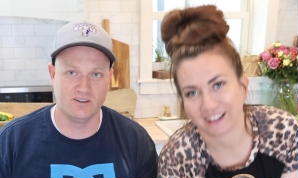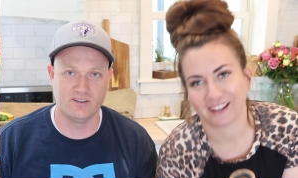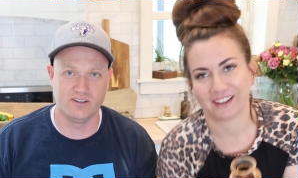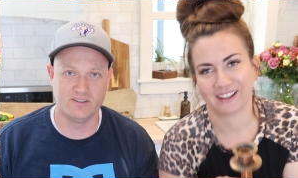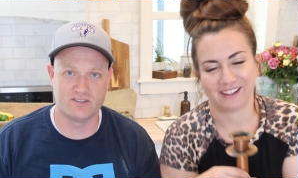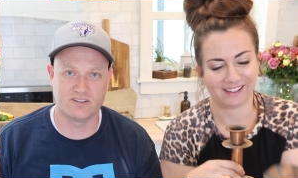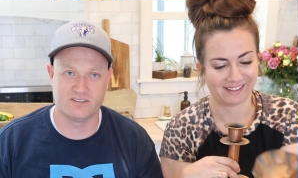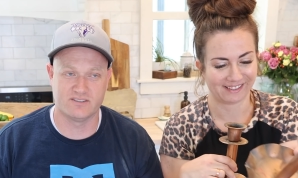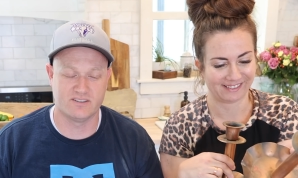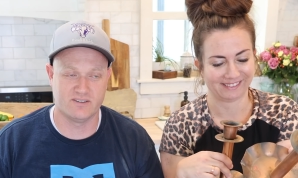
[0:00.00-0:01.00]
Speaker 1: so huge
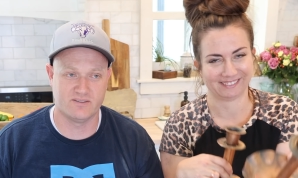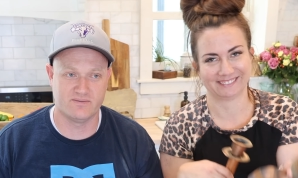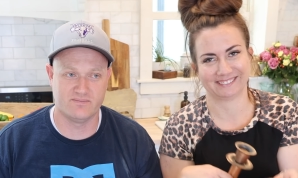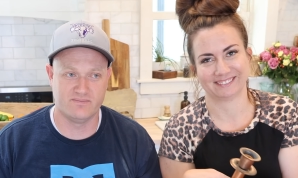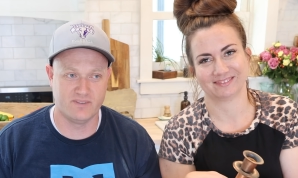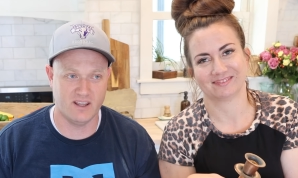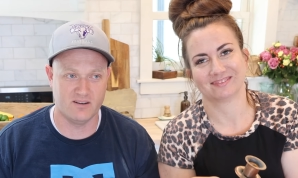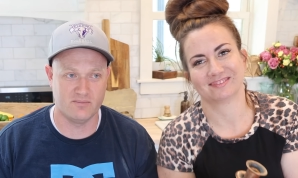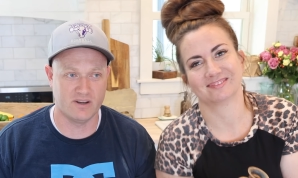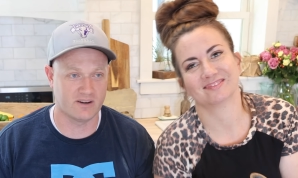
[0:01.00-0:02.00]
because they're
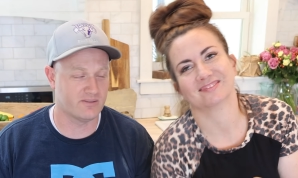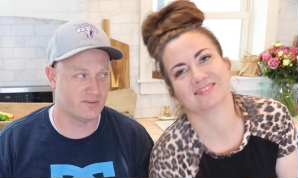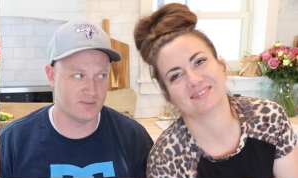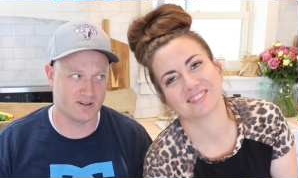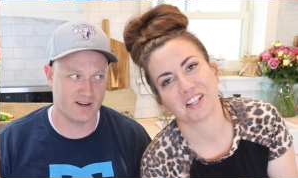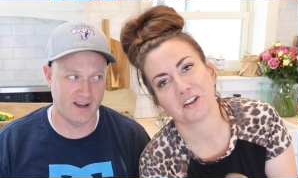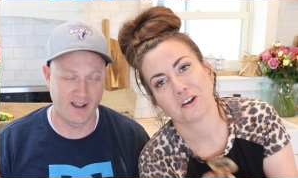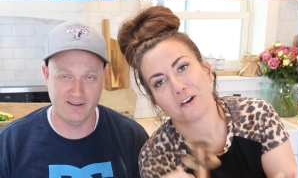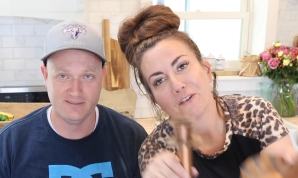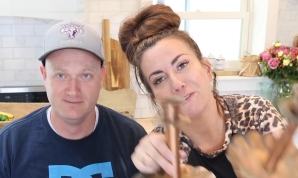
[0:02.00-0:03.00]
getting bigger from working
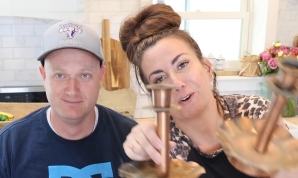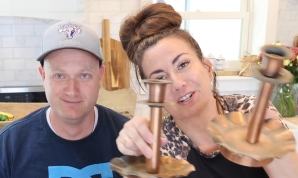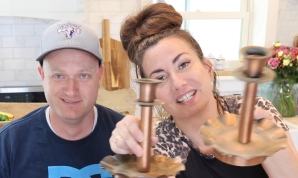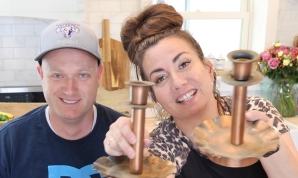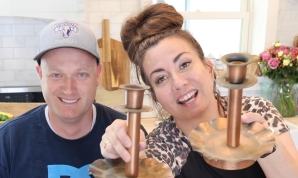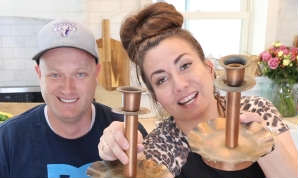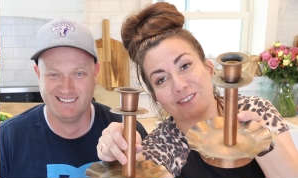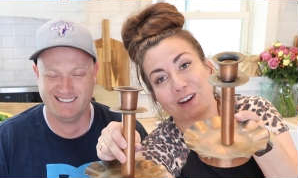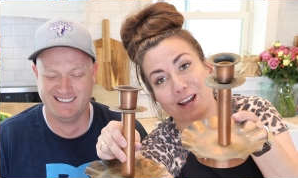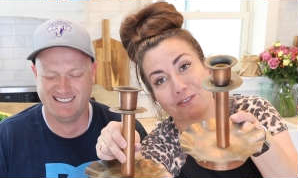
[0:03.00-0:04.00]
out.
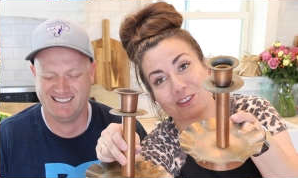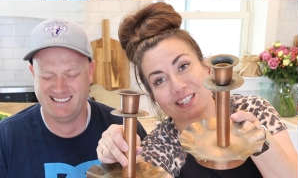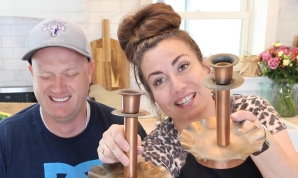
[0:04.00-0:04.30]
Speaker 2: $14.95 for the